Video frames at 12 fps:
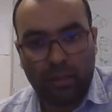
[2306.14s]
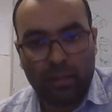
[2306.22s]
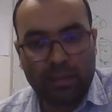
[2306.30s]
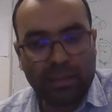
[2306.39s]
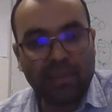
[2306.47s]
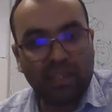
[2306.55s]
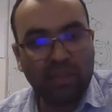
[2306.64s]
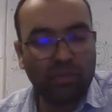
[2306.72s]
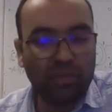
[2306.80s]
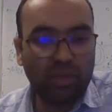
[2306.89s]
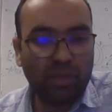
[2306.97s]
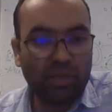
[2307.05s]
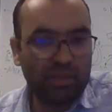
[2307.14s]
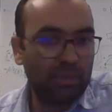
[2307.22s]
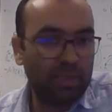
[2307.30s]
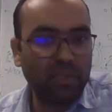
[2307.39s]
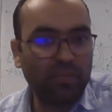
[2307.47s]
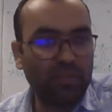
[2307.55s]
sensitivity and
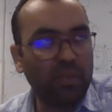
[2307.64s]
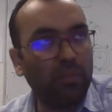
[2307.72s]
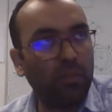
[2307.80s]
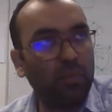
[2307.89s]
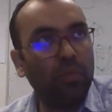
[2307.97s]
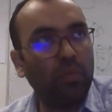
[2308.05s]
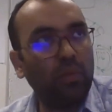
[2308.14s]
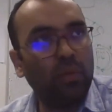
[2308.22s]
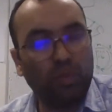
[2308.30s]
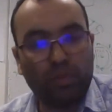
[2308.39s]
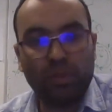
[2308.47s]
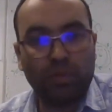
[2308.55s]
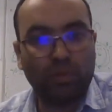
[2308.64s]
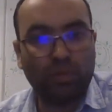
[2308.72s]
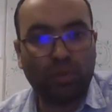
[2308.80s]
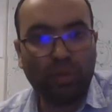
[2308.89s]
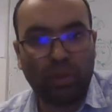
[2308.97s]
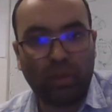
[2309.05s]
specificity both were close
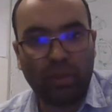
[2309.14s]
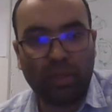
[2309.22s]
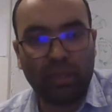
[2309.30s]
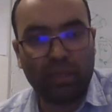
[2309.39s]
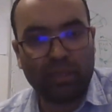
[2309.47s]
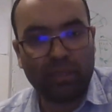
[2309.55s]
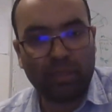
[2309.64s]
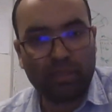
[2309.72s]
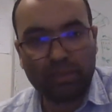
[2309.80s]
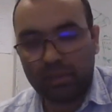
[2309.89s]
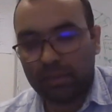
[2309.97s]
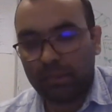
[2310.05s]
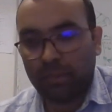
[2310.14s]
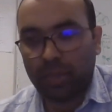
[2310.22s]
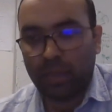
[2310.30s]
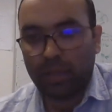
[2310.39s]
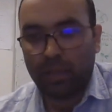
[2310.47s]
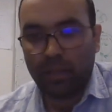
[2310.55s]
to 96%
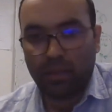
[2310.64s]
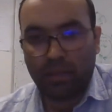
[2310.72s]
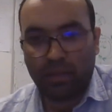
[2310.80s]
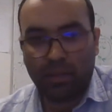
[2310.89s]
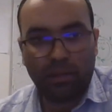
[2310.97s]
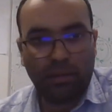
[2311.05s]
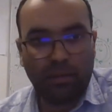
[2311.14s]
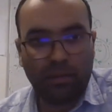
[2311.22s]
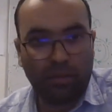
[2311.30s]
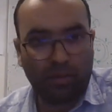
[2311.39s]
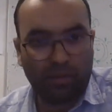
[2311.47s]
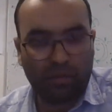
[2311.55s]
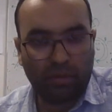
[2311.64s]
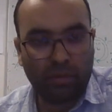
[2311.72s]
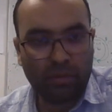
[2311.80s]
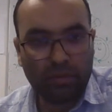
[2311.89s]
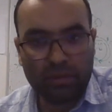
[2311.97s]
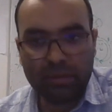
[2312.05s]
for
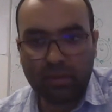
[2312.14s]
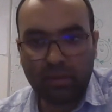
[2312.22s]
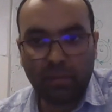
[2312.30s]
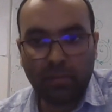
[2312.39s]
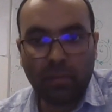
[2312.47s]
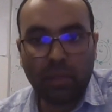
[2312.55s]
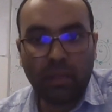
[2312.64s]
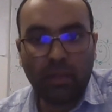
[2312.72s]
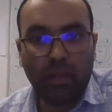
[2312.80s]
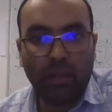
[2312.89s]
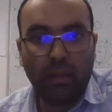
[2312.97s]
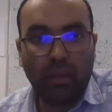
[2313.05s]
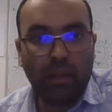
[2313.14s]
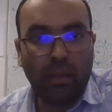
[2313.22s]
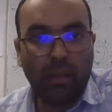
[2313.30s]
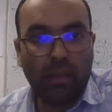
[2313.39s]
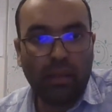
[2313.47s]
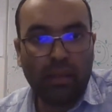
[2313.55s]
the study.
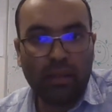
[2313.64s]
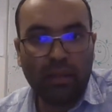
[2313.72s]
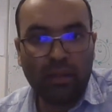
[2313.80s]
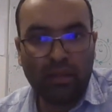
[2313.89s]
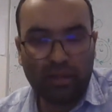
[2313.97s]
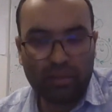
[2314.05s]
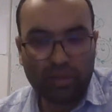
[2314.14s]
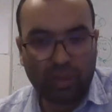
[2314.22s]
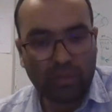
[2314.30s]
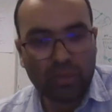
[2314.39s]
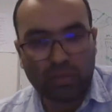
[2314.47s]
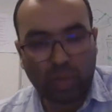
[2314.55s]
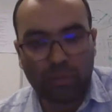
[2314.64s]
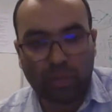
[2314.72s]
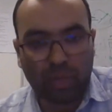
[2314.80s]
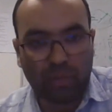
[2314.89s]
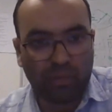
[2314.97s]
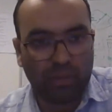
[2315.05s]
So that was one
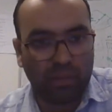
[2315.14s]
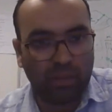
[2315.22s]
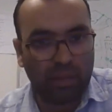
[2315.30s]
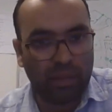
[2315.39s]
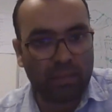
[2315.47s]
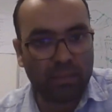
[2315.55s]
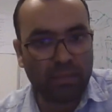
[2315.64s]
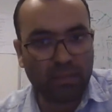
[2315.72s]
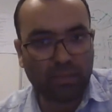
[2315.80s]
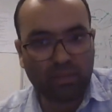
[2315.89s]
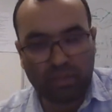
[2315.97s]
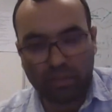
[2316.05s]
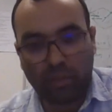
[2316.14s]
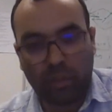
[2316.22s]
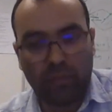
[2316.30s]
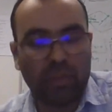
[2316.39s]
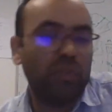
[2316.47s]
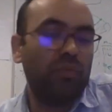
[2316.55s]
part of the analysis we did,
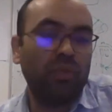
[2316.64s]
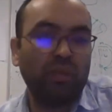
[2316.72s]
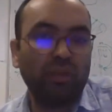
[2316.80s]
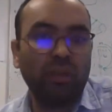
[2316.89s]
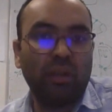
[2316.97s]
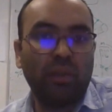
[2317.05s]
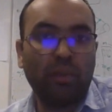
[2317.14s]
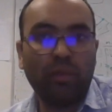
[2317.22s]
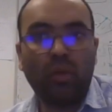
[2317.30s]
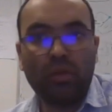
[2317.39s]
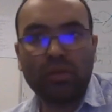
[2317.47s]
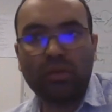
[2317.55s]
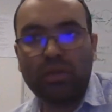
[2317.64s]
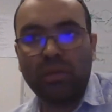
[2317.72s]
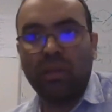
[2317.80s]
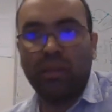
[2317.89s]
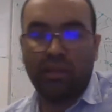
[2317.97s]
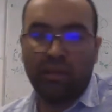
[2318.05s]
evaluation we did, but we also did